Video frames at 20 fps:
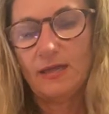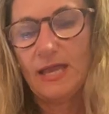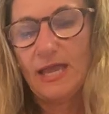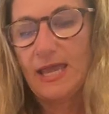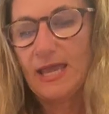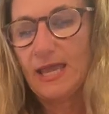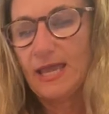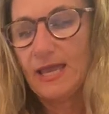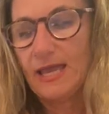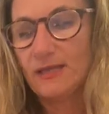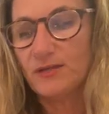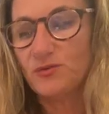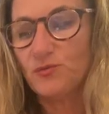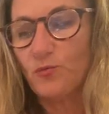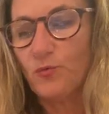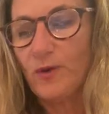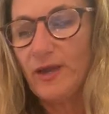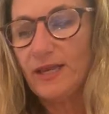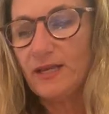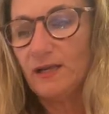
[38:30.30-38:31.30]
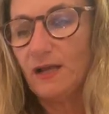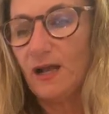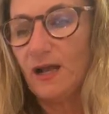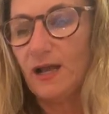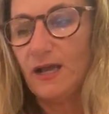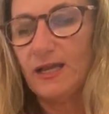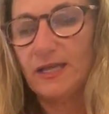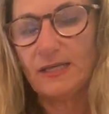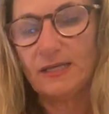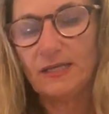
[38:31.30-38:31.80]
And when
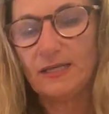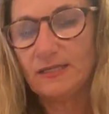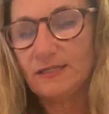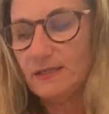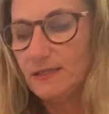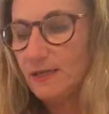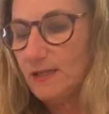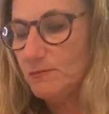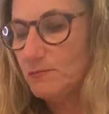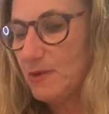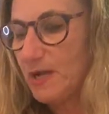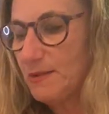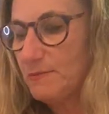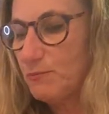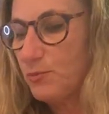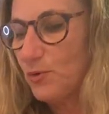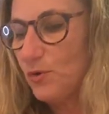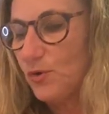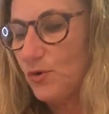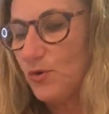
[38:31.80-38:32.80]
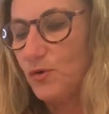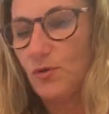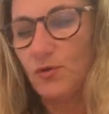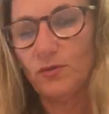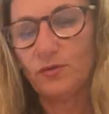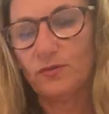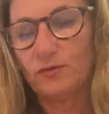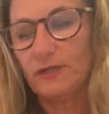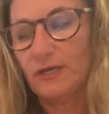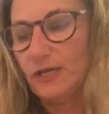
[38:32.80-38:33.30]
I eat it in my
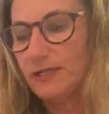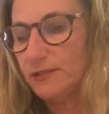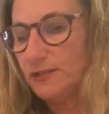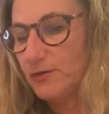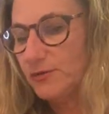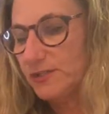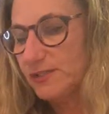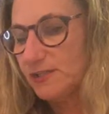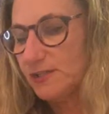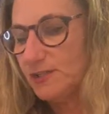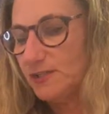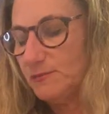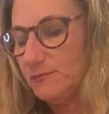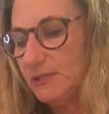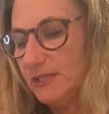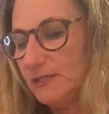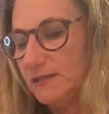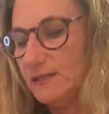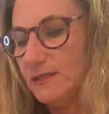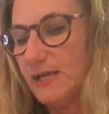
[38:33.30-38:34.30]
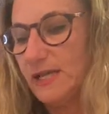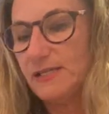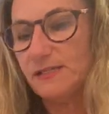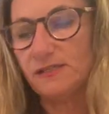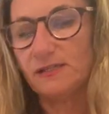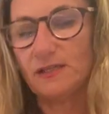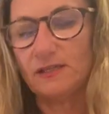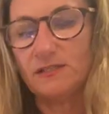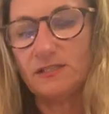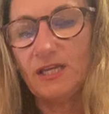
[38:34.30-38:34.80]
bowl, I know it's gonna be
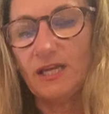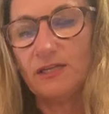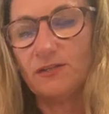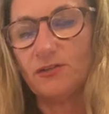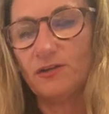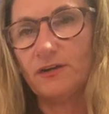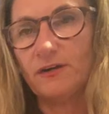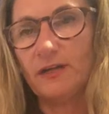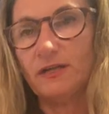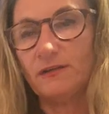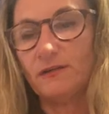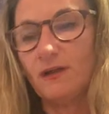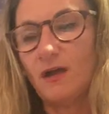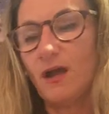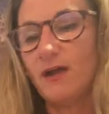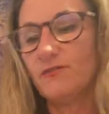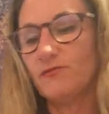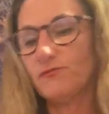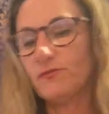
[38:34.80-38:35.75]
nice and tender and not